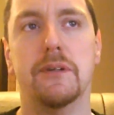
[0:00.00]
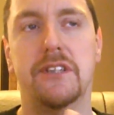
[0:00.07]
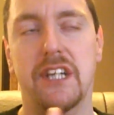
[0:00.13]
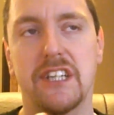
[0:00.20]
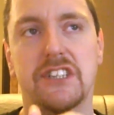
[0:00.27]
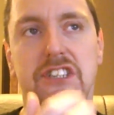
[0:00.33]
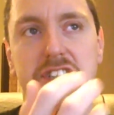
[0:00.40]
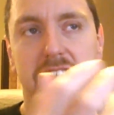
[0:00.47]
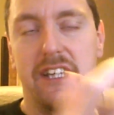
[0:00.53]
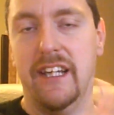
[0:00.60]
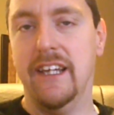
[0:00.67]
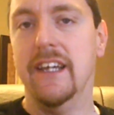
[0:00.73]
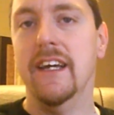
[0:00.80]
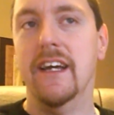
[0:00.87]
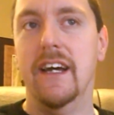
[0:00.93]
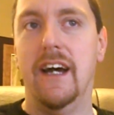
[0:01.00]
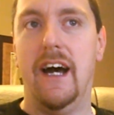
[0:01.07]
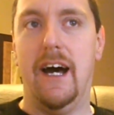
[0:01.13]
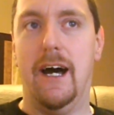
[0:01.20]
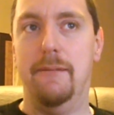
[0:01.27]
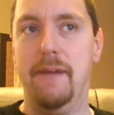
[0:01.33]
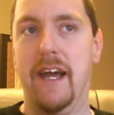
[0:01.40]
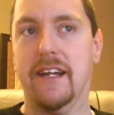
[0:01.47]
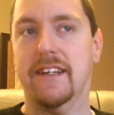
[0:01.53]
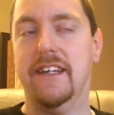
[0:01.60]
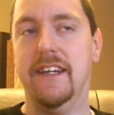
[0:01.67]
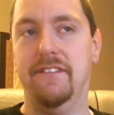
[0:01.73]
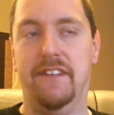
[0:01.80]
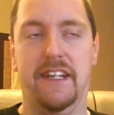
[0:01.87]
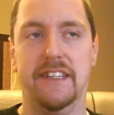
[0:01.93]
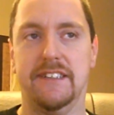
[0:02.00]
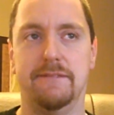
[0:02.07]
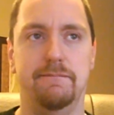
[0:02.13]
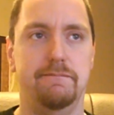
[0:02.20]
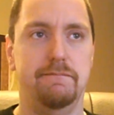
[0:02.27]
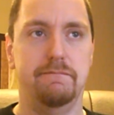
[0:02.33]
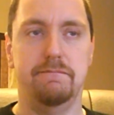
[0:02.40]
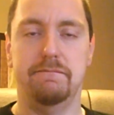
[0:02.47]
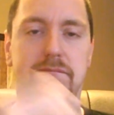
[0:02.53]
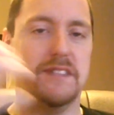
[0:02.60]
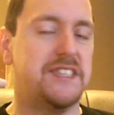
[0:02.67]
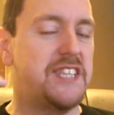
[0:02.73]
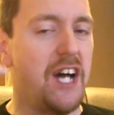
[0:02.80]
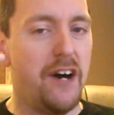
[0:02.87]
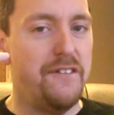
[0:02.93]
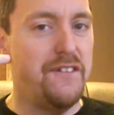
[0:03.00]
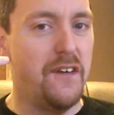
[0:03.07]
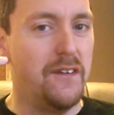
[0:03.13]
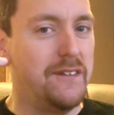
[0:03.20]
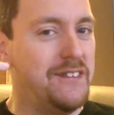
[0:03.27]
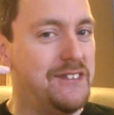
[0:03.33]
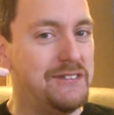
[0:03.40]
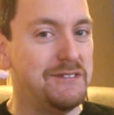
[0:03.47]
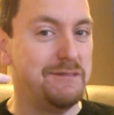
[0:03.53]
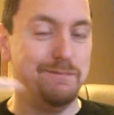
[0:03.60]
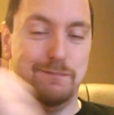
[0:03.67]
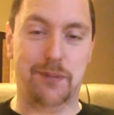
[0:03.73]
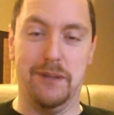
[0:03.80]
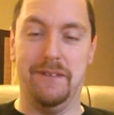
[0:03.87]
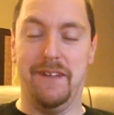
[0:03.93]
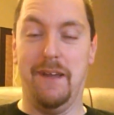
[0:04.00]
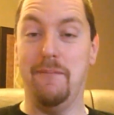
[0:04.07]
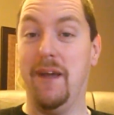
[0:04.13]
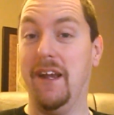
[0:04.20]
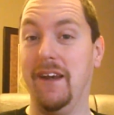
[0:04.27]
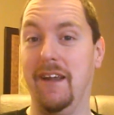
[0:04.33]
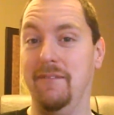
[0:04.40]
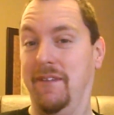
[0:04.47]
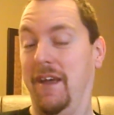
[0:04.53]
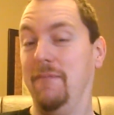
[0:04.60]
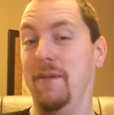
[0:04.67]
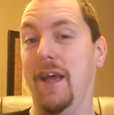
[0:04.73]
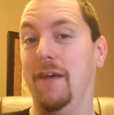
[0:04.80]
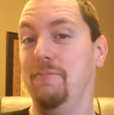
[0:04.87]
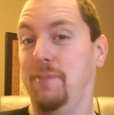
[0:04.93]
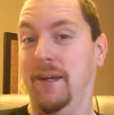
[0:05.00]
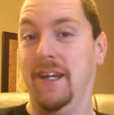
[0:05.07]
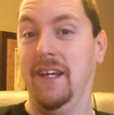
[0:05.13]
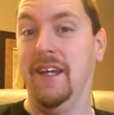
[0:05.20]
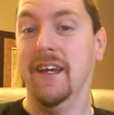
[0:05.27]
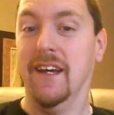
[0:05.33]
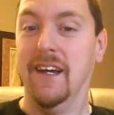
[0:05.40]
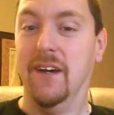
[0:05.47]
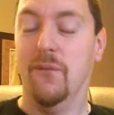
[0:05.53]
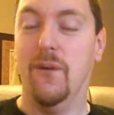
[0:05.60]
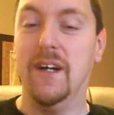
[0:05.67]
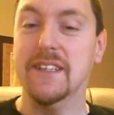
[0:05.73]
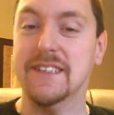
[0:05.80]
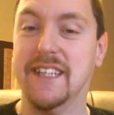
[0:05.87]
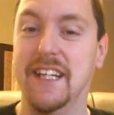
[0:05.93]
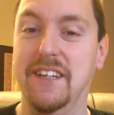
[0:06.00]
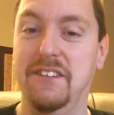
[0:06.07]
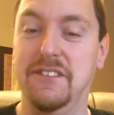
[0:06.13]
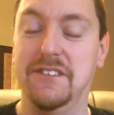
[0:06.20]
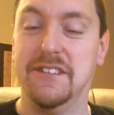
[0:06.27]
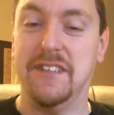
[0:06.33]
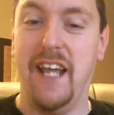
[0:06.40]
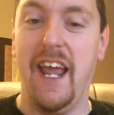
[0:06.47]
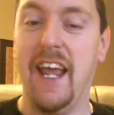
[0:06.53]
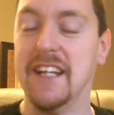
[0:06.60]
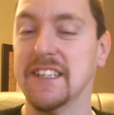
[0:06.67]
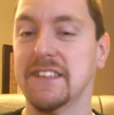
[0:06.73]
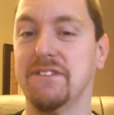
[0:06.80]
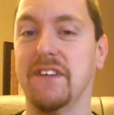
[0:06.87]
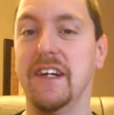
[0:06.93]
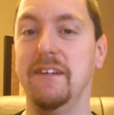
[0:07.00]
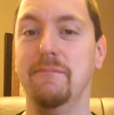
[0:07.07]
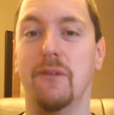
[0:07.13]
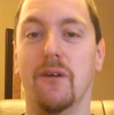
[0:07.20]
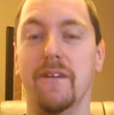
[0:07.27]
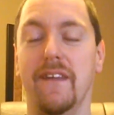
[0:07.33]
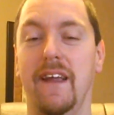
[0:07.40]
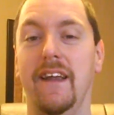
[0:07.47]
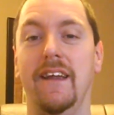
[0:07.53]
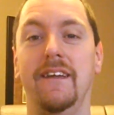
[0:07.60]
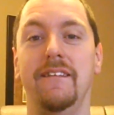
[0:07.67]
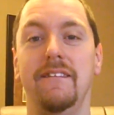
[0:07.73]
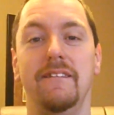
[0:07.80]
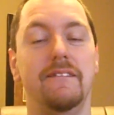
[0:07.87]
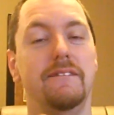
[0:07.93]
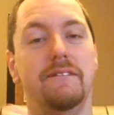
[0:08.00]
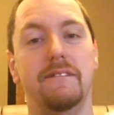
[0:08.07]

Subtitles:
potentially, activities? Cell phone, they may be ones that use hands-free more than